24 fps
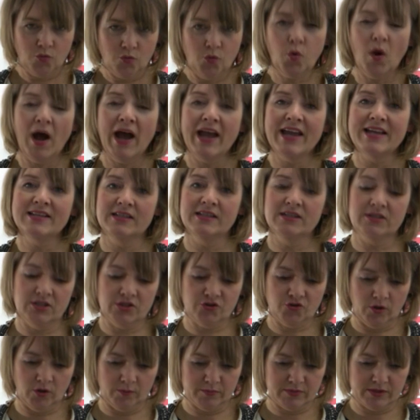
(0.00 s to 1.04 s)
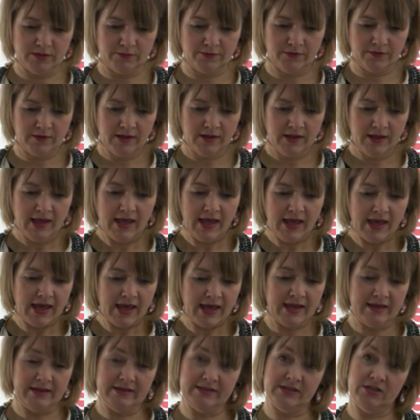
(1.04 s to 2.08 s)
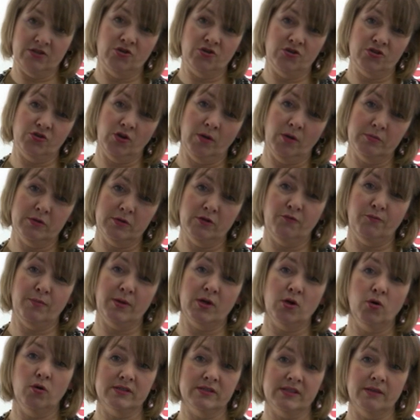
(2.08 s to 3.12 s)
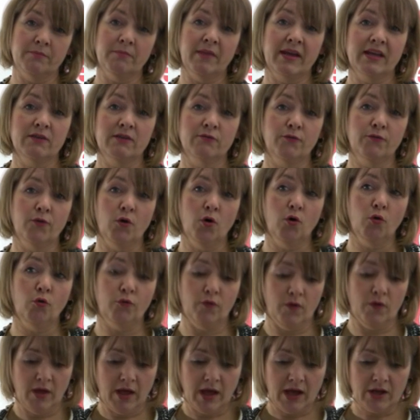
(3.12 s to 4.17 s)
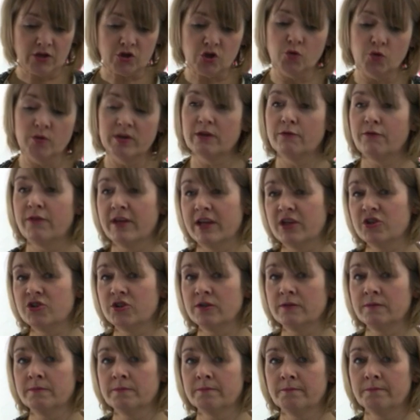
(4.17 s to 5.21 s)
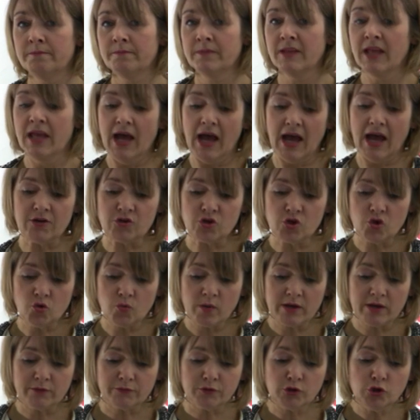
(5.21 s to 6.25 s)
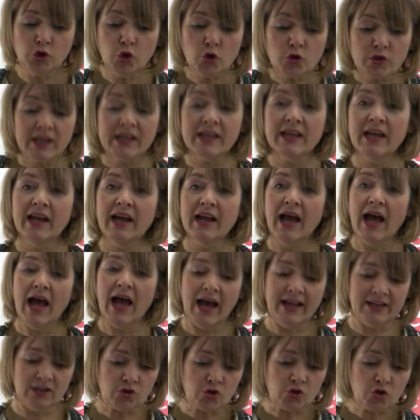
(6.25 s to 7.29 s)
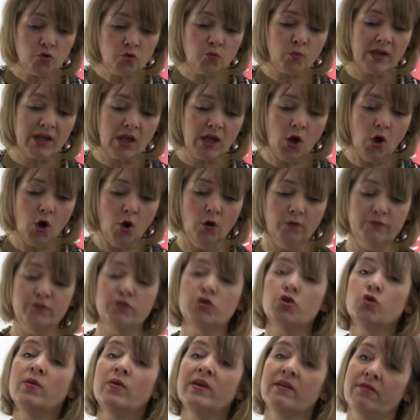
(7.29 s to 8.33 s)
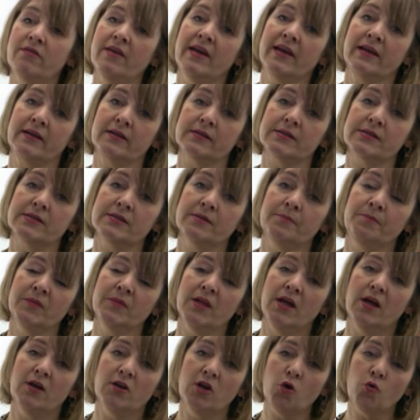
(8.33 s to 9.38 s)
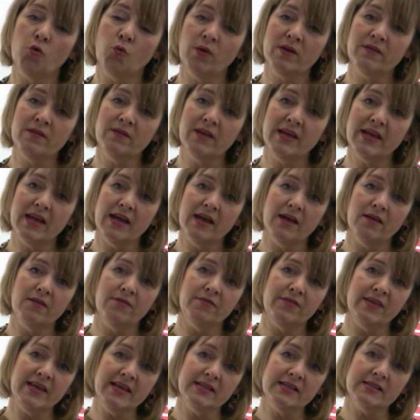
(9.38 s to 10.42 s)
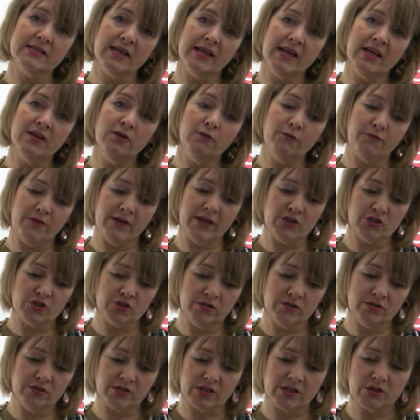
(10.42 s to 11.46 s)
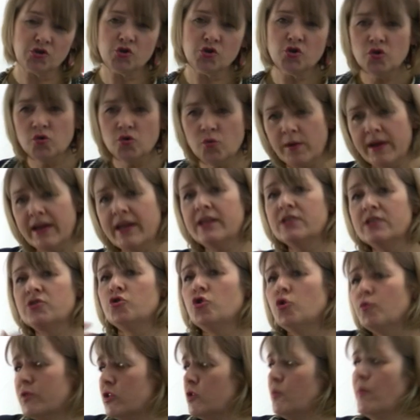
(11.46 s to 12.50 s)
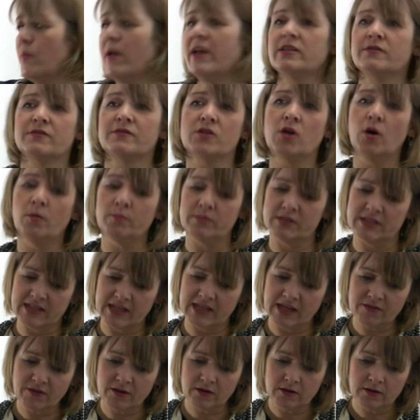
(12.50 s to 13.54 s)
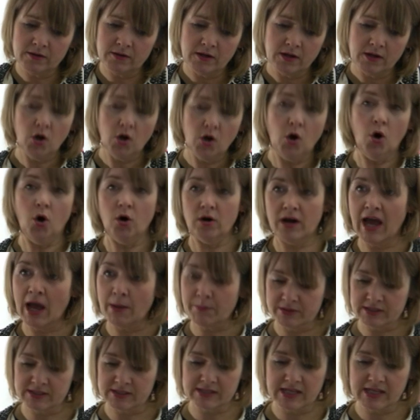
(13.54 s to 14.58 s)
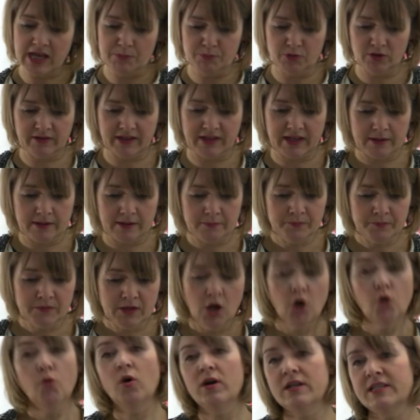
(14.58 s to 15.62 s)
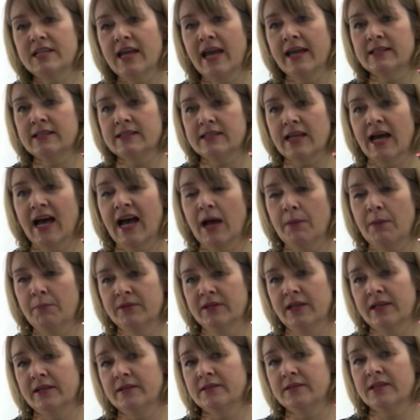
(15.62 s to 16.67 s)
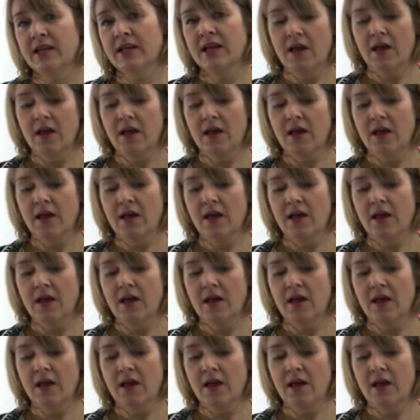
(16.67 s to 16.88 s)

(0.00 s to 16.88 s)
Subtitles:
Why is it disruptive? It's disruptive because it might involve a new innovation, a new way of looking, a new way of doing things. Now, when these innovations and new ways, new perspectives come together or happen separately, what tends to happen is